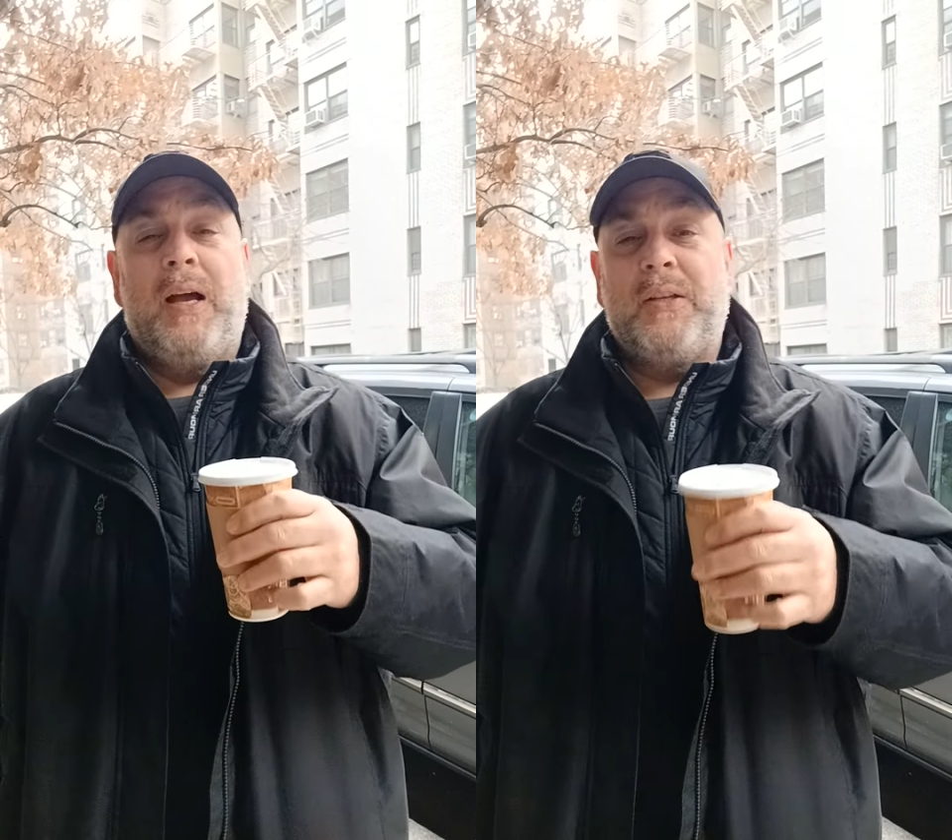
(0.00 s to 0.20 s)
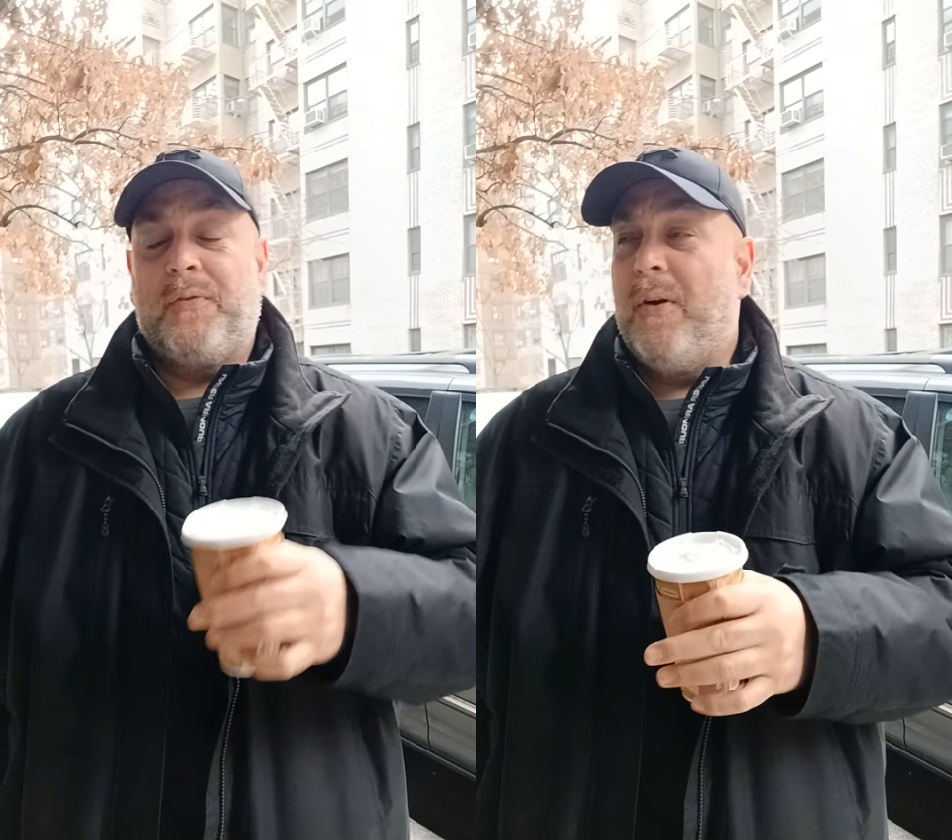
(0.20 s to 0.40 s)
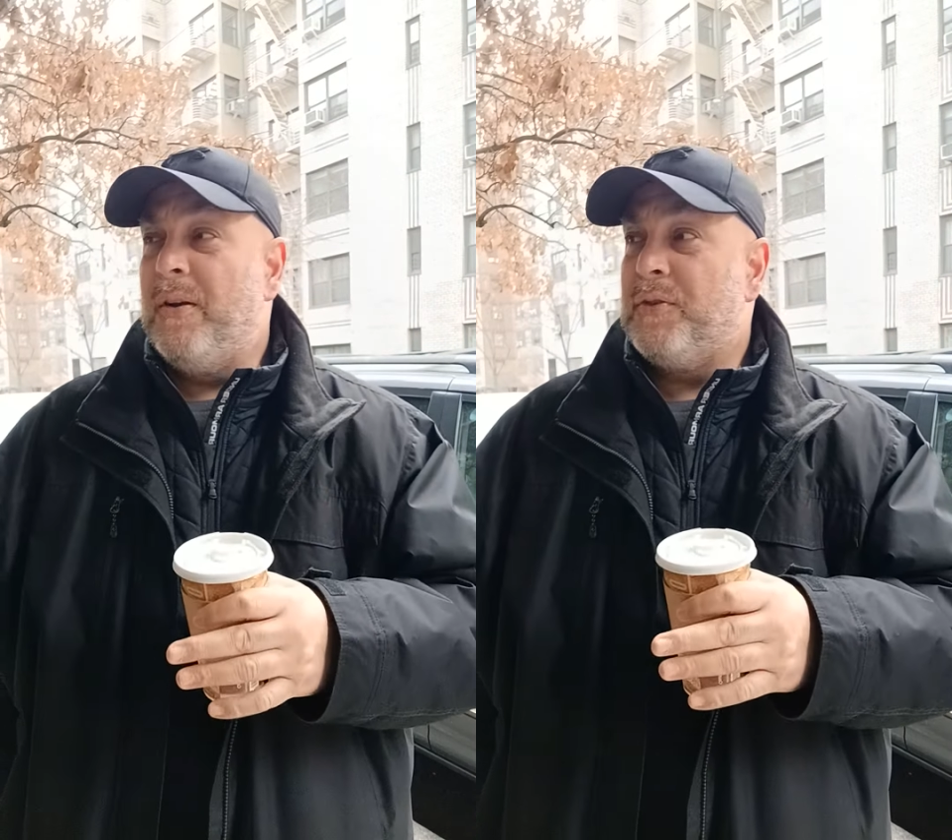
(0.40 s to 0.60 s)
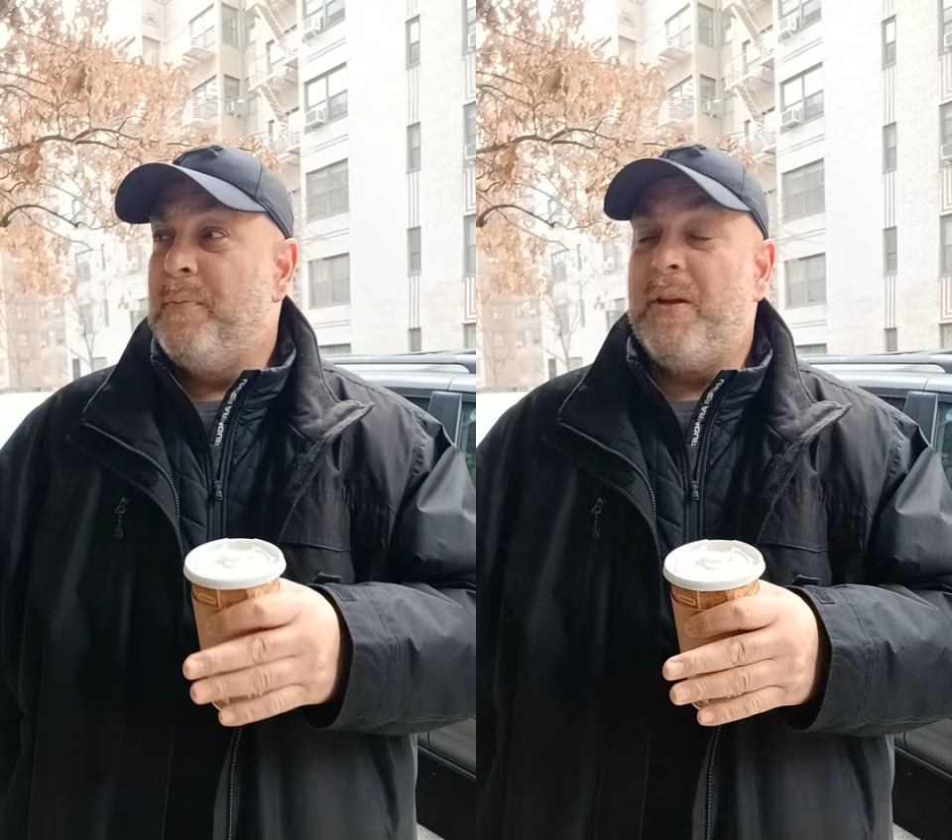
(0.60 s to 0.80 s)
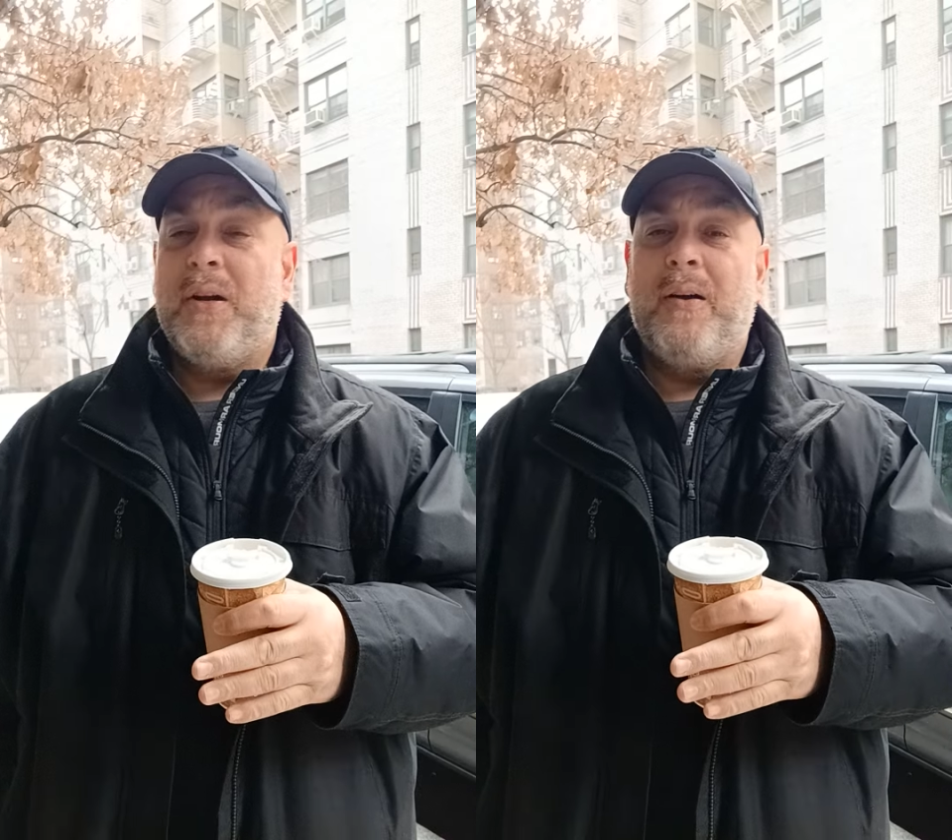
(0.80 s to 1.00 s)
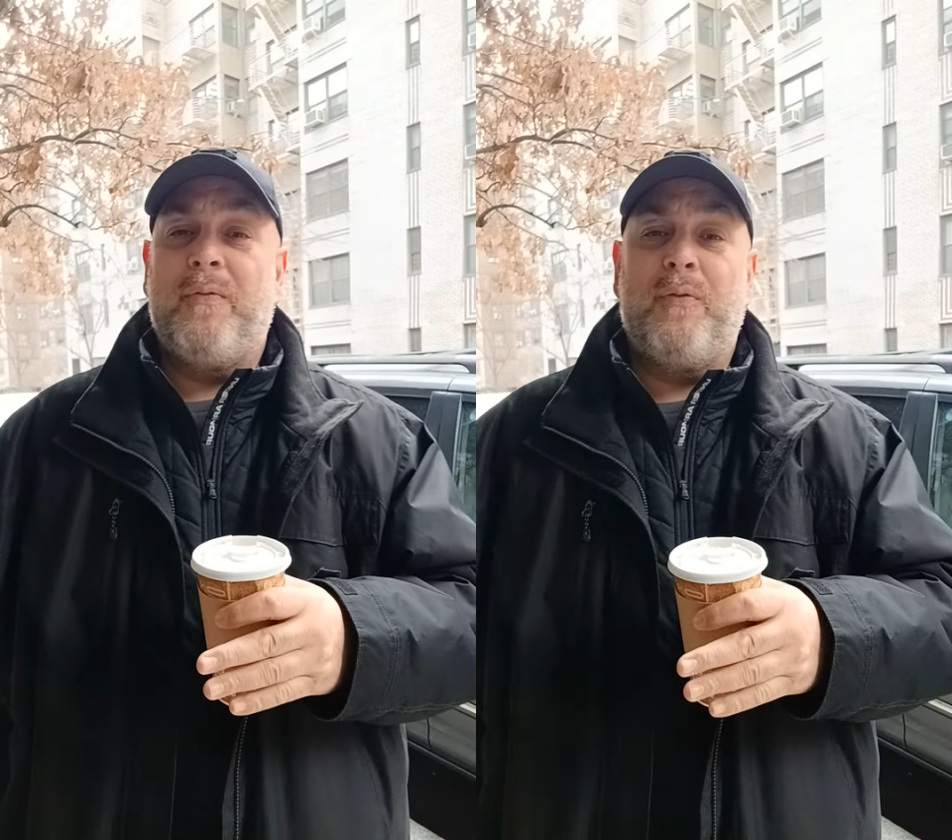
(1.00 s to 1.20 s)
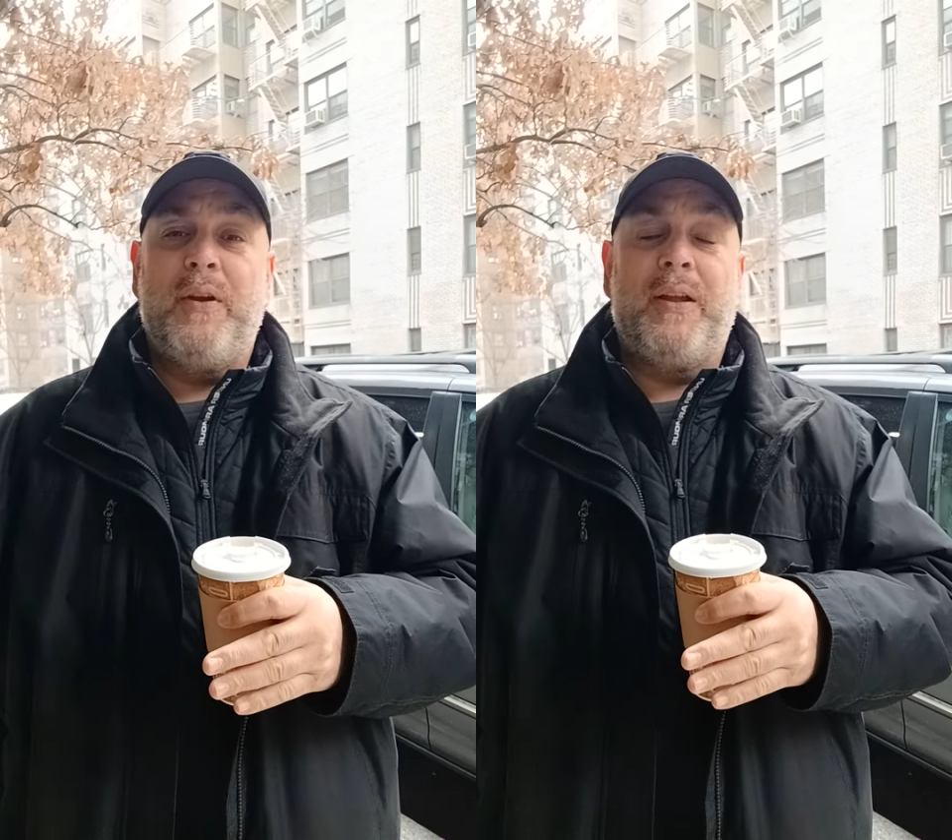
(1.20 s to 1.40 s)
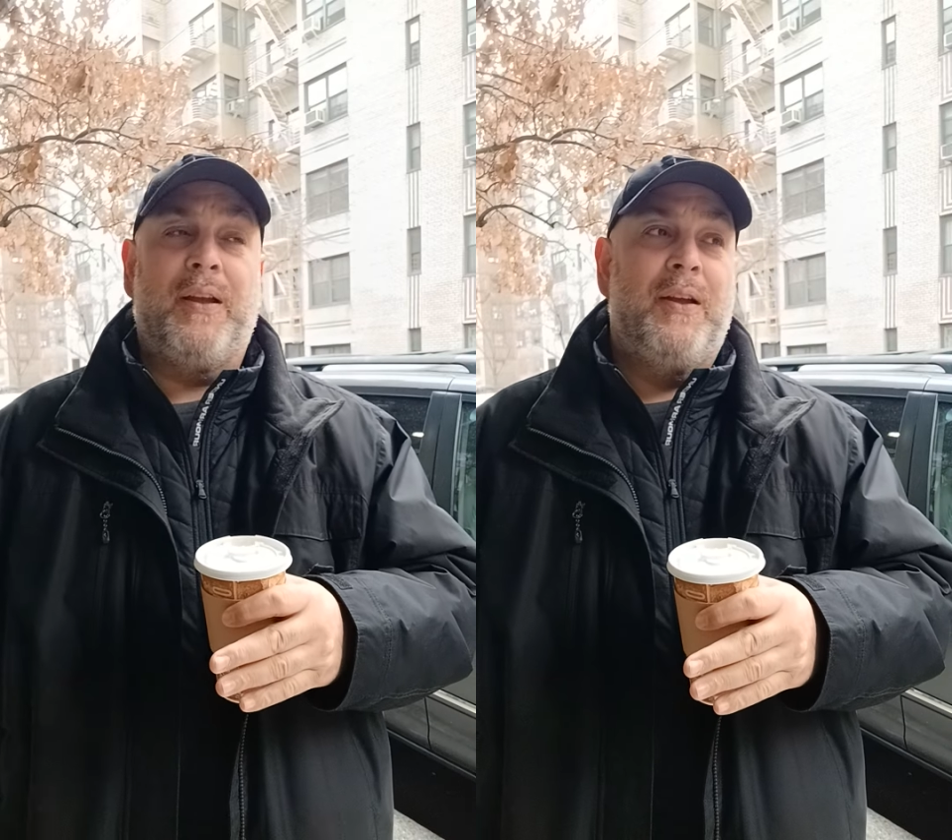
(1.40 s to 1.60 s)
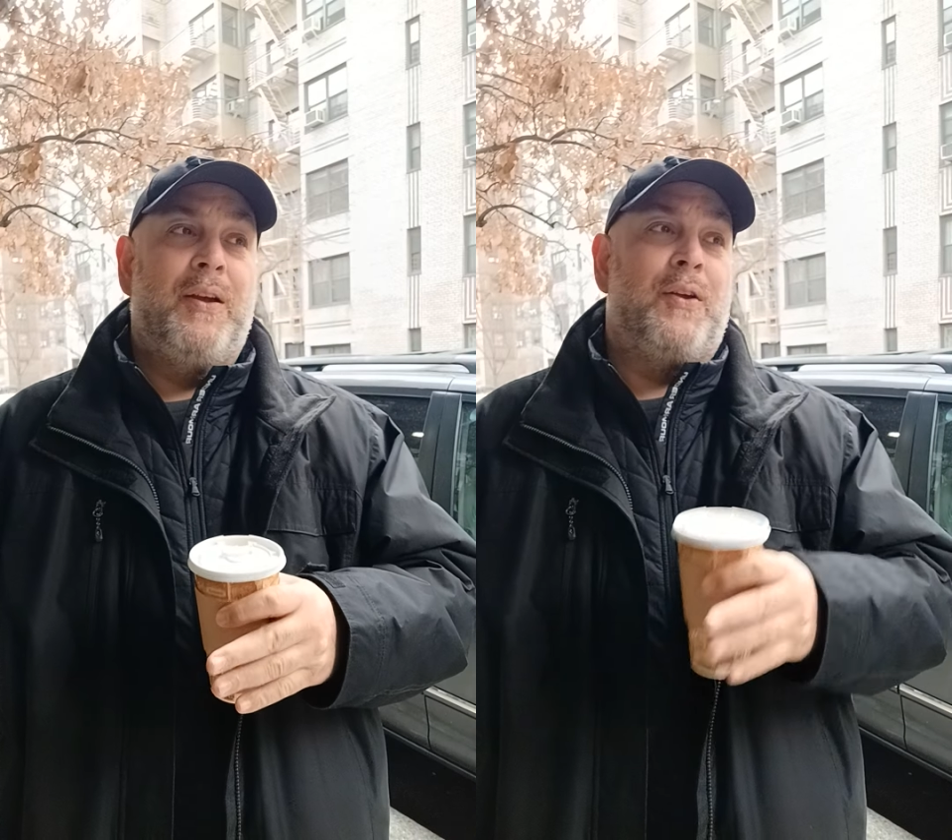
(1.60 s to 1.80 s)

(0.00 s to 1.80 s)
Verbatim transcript: As far as me covering